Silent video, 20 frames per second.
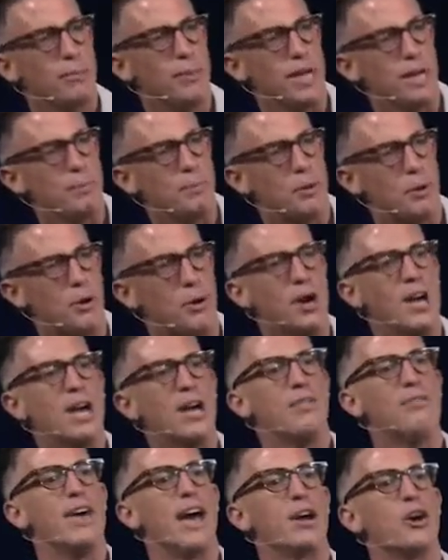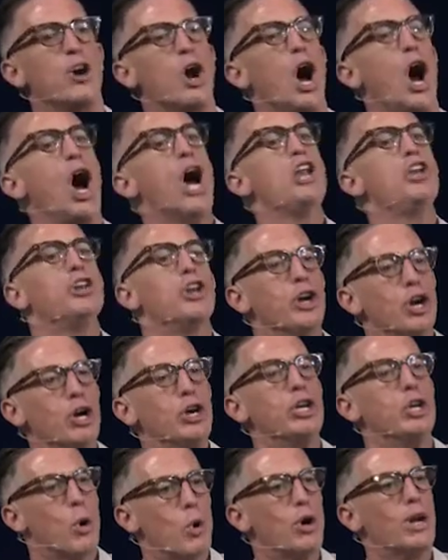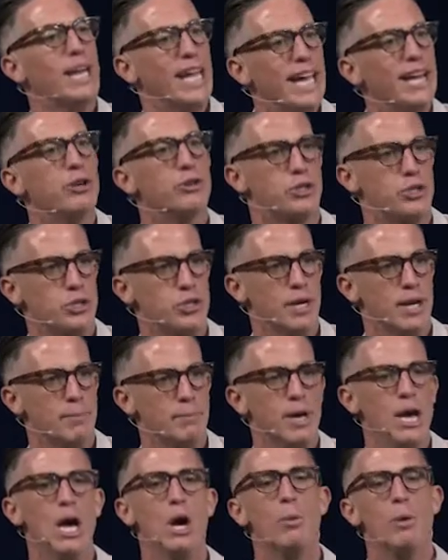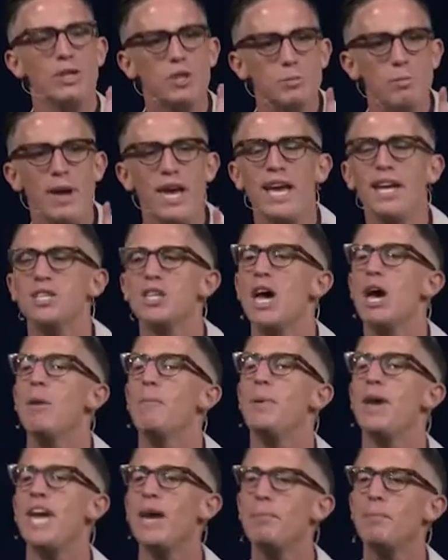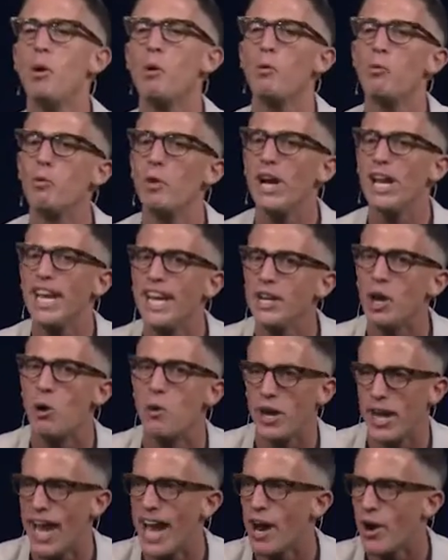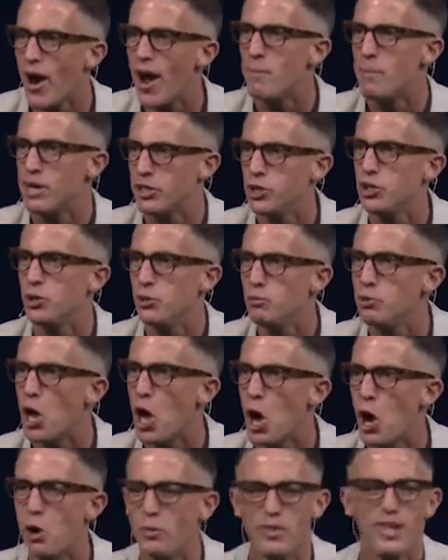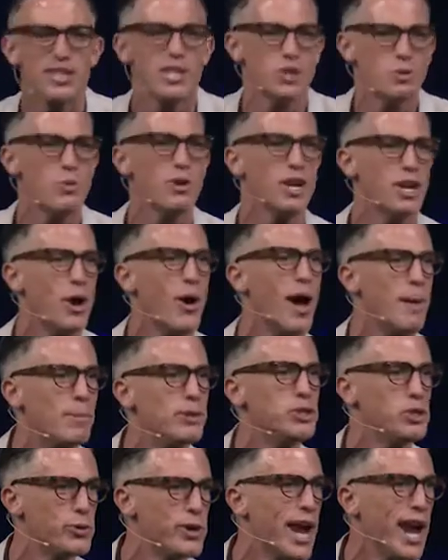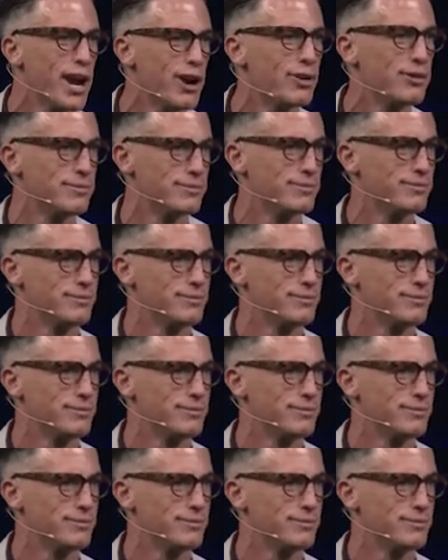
people that are under your leadership, which means people really don't care how much you know. They just want to know how much you care.